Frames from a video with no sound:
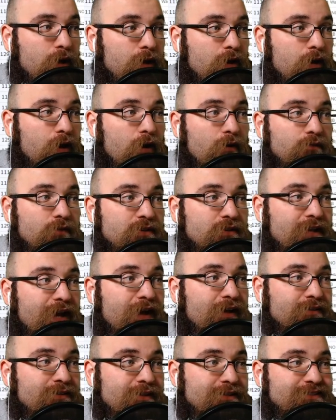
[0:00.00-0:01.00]
Of the
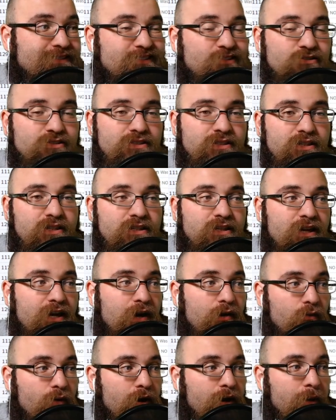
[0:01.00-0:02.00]
talent that's still sitting here
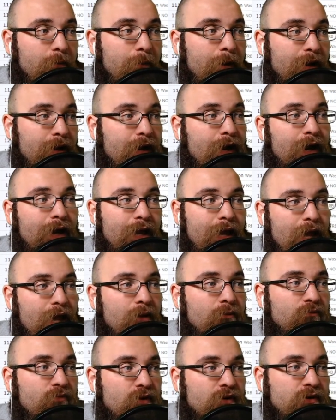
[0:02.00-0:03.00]
at running back, I
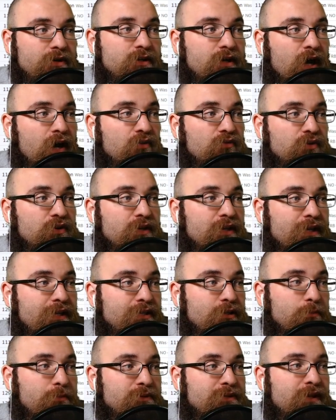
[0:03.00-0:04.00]
am very confident in
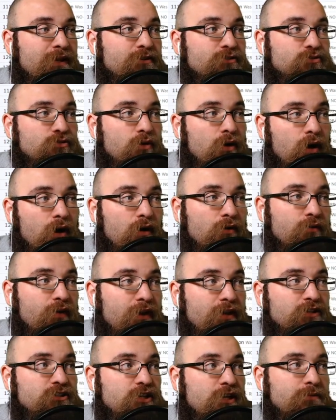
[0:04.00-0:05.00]
the potential of
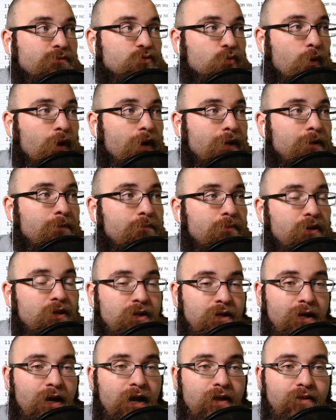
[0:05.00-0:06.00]
a James White being a
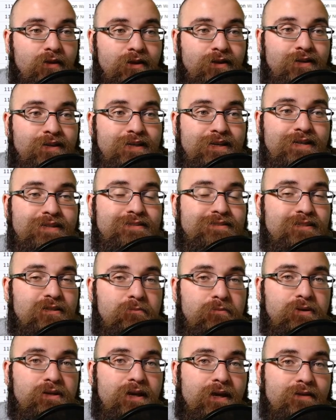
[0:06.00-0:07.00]
guy that can easily
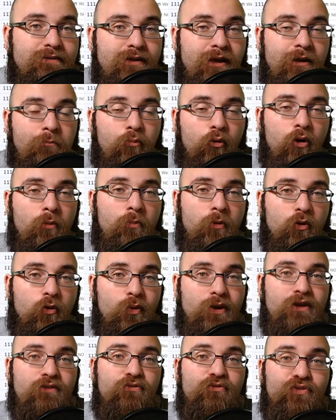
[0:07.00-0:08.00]
be a 10-point per
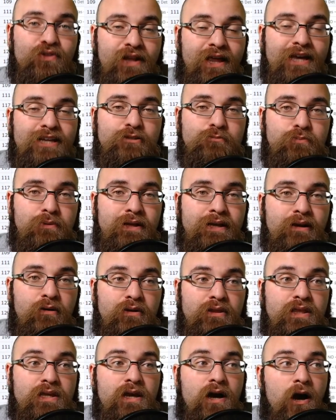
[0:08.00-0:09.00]
week flex play
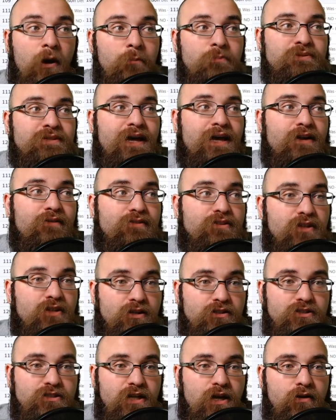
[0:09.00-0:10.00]
with the upside of a
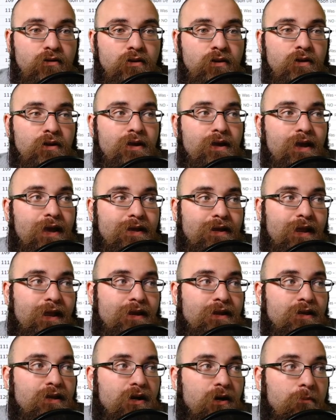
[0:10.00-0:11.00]
touchdown and
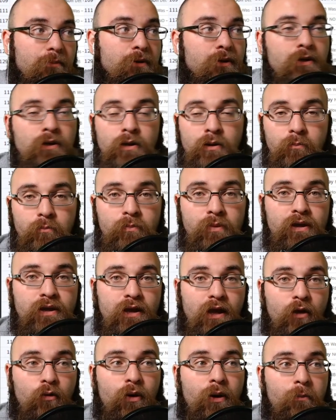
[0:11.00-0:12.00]
ending up being
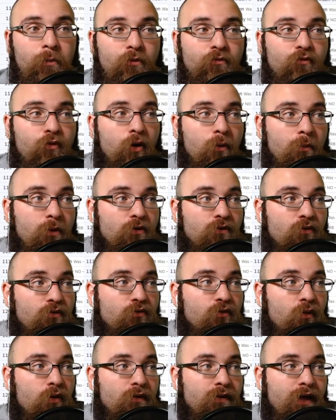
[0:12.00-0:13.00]
a great performer
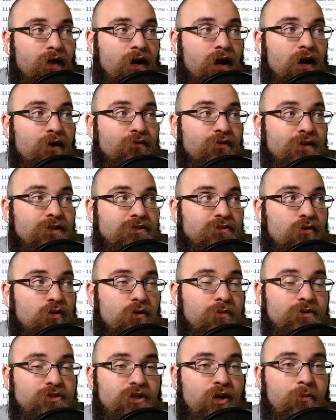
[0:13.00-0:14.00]
for that offense. Sony
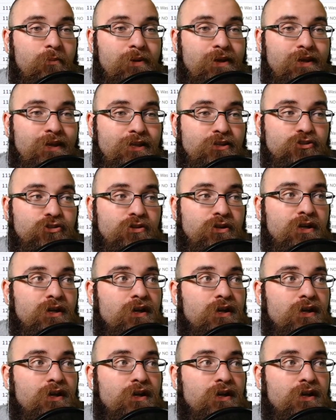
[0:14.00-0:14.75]
Michel being injured